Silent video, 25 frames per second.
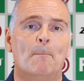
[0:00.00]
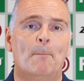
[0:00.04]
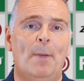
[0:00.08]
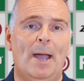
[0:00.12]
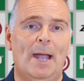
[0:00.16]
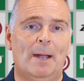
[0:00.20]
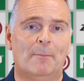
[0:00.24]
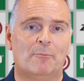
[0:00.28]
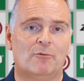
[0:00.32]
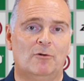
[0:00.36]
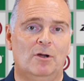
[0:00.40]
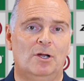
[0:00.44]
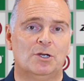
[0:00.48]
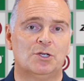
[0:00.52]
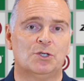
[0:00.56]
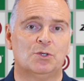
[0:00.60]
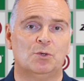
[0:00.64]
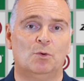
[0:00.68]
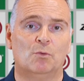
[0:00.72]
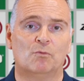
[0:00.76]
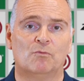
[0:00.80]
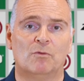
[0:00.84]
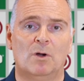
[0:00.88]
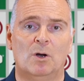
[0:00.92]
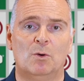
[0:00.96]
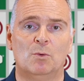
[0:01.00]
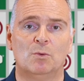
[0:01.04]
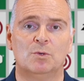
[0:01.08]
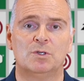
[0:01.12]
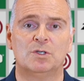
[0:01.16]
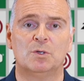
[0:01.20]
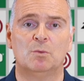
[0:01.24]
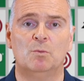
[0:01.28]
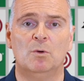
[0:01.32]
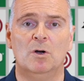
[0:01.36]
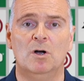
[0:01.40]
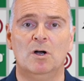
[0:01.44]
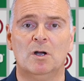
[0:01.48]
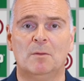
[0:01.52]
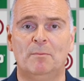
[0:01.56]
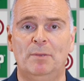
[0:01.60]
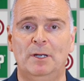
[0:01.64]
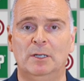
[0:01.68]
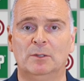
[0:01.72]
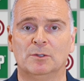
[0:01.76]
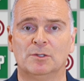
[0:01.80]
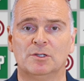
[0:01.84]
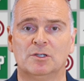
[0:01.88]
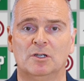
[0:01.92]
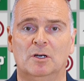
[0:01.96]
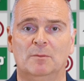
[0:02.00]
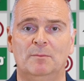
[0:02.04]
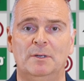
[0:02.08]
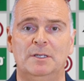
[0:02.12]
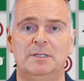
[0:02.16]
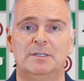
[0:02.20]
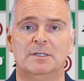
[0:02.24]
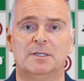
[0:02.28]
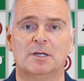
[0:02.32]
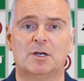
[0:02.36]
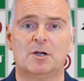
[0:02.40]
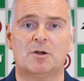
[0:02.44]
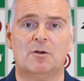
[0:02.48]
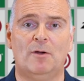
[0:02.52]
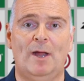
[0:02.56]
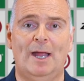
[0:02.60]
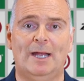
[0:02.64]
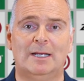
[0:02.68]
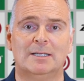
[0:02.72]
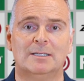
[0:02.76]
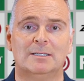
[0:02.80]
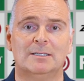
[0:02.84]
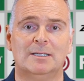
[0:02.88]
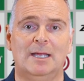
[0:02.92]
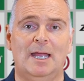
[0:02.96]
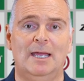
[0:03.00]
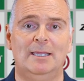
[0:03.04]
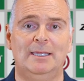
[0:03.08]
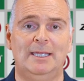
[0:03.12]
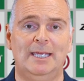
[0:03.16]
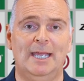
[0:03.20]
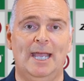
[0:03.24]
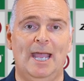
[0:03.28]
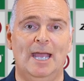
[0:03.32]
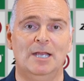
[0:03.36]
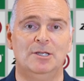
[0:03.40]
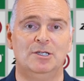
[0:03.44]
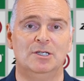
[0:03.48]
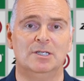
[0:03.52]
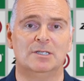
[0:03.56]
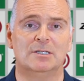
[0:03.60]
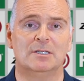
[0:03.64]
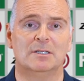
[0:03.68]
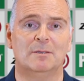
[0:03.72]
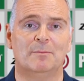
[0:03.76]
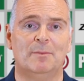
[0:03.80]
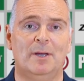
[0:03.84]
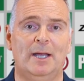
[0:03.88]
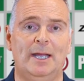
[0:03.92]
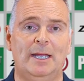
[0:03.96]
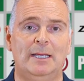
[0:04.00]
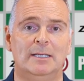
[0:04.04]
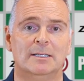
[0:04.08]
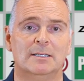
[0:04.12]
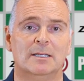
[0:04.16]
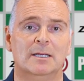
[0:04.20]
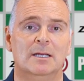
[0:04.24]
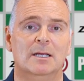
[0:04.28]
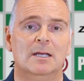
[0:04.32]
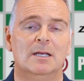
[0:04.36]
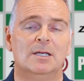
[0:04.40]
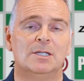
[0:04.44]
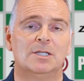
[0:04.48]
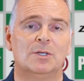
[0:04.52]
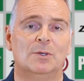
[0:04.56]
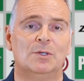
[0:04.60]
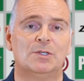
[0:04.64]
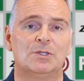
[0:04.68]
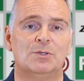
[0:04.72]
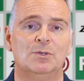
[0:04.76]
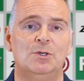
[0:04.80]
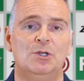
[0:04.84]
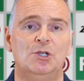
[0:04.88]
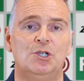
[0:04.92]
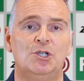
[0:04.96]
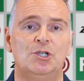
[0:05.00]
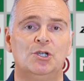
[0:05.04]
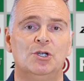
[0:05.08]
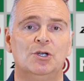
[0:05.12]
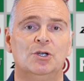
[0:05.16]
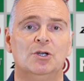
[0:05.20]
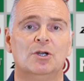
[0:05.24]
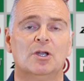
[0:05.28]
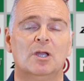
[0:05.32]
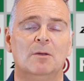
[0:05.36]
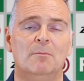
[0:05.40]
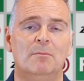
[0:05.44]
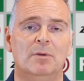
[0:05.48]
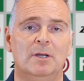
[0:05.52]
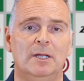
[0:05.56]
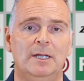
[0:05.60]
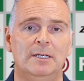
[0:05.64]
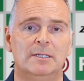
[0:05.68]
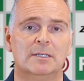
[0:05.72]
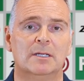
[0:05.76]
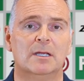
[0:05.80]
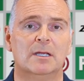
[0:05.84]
Back brush or roll to work peel stop into the cracks and the edges of the paint so as to ensure complete